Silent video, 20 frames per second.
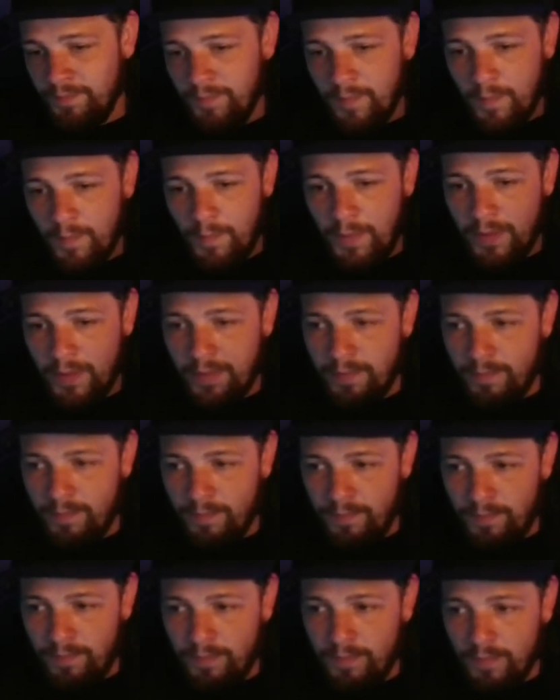But
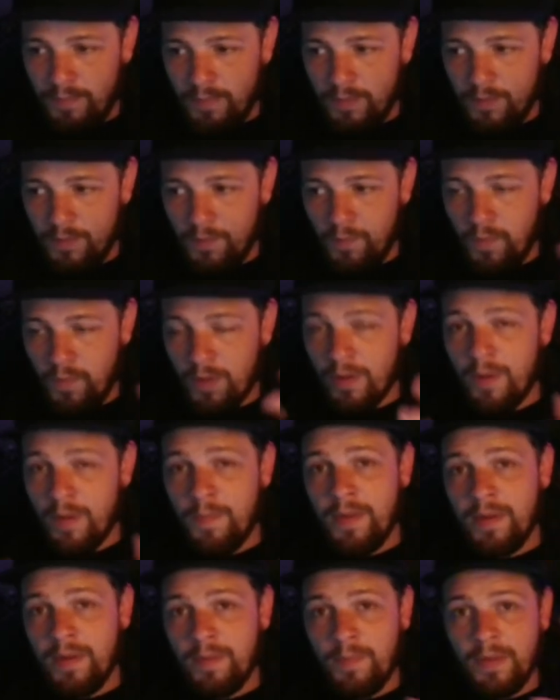where I'm
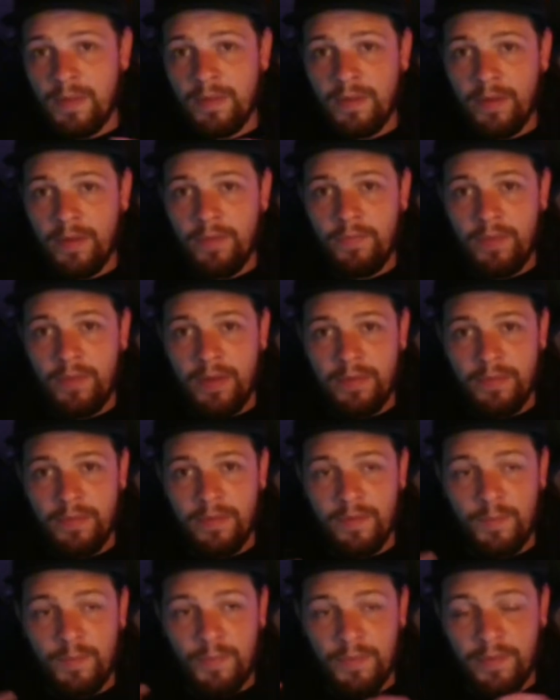at in my life at
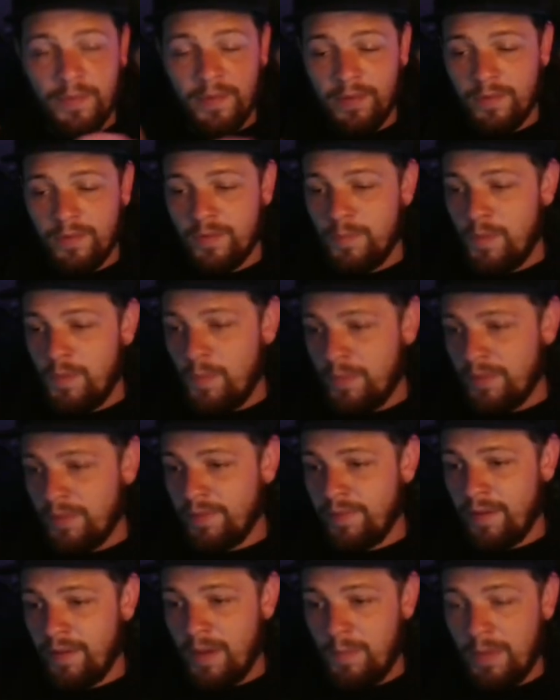this particular moment of
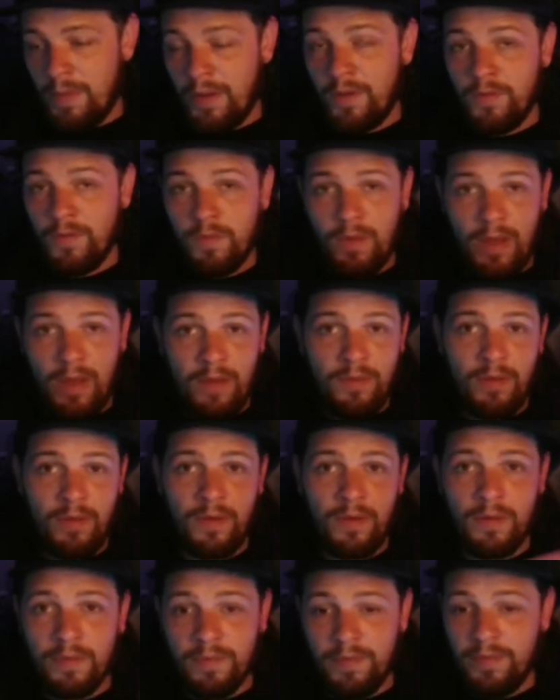time, I don't know how
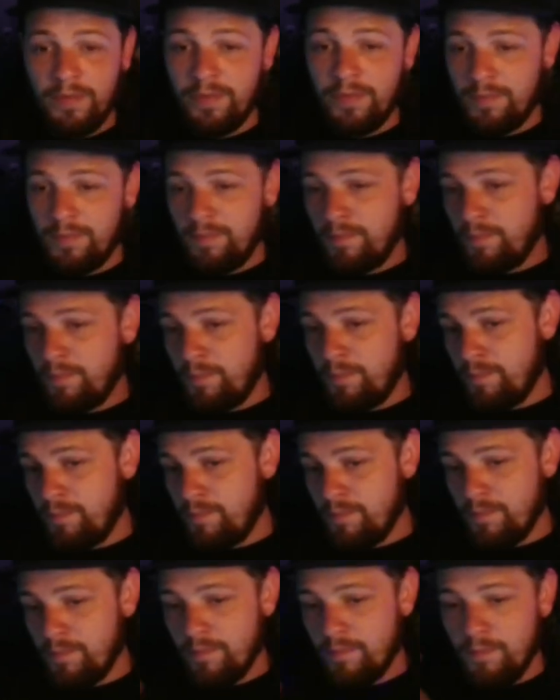long this
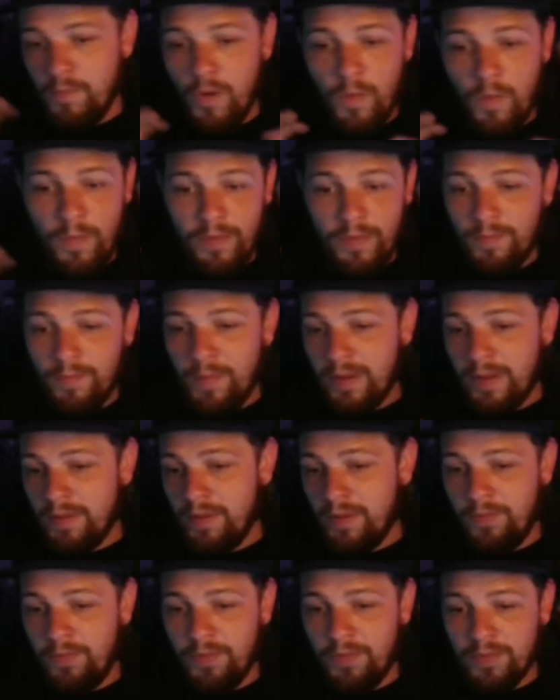moment of my
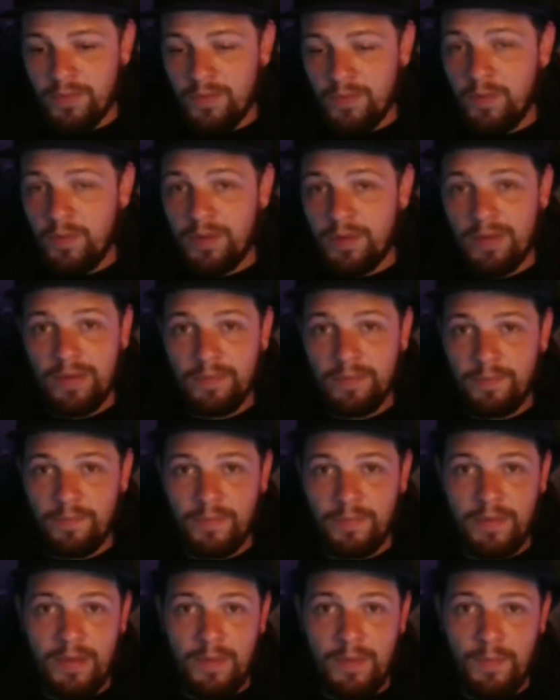life is going to
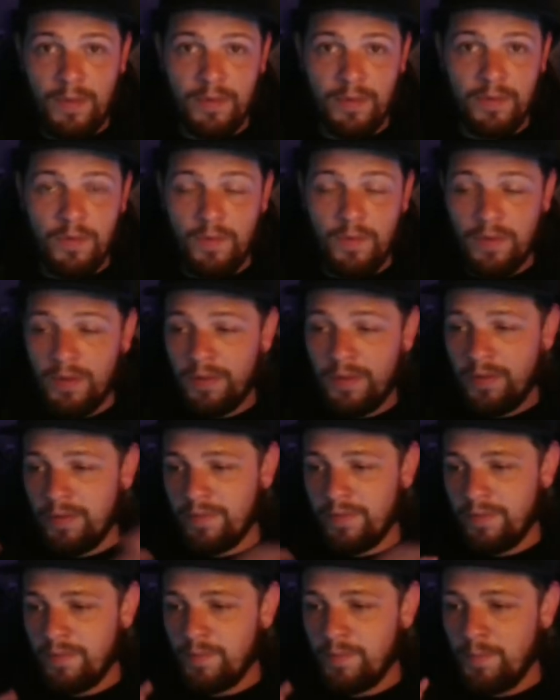keep on going on like
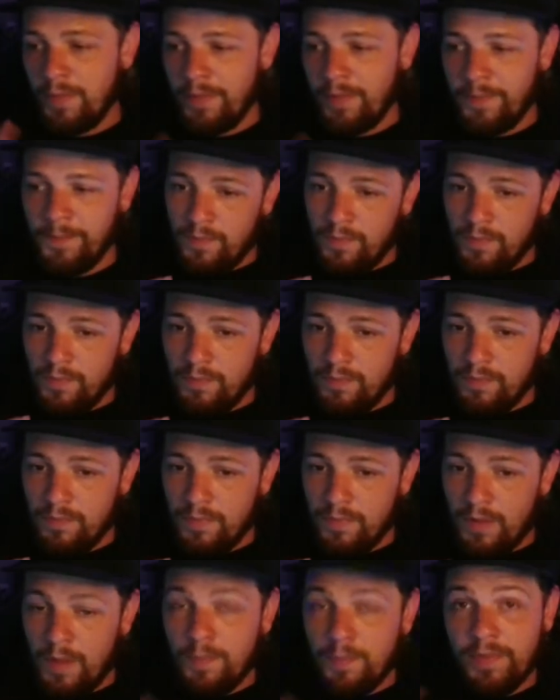this, but
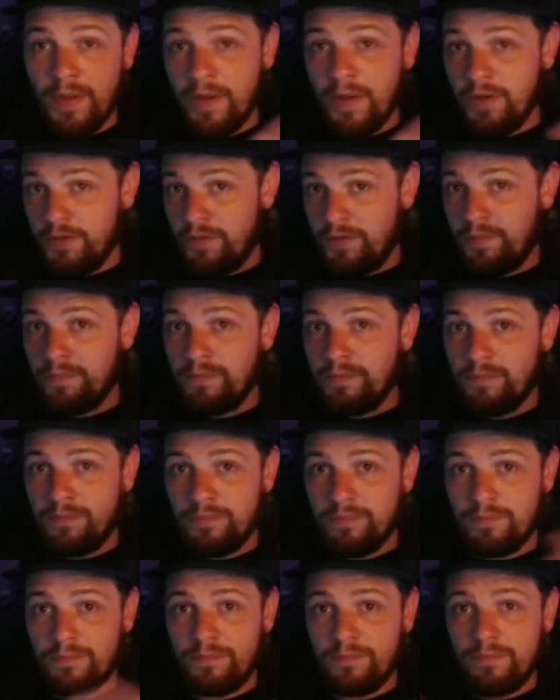I'm tired.
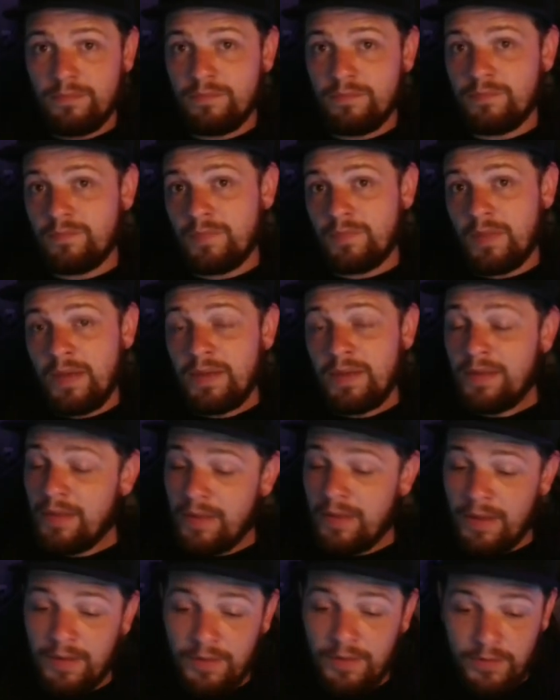I ain't gonna
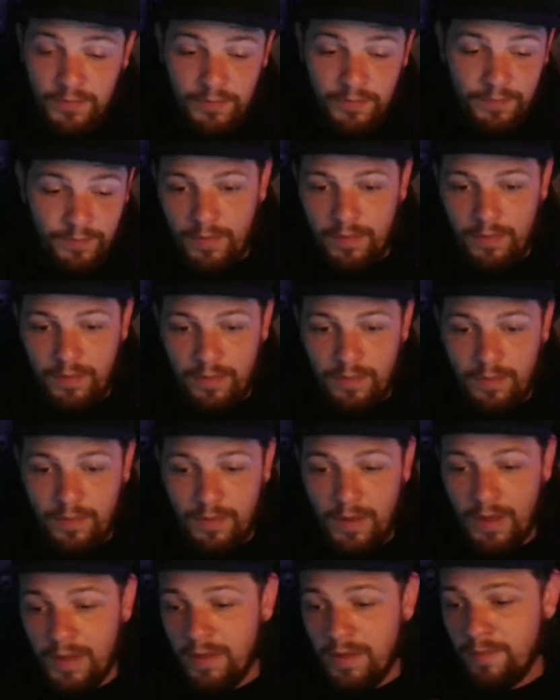lie to you.
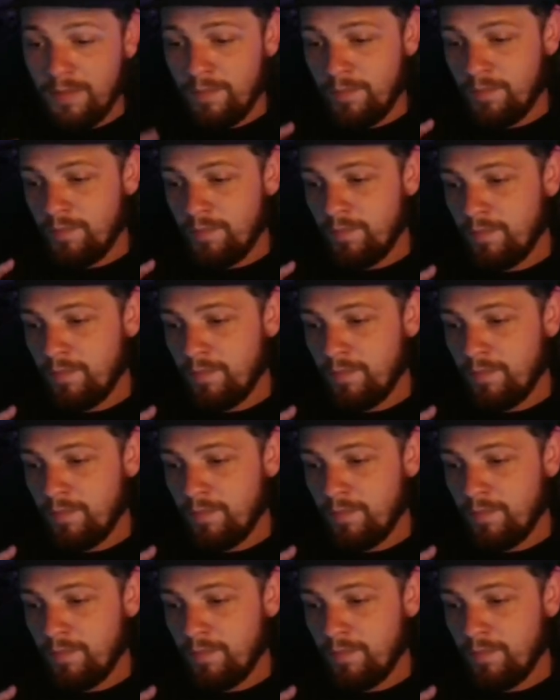I am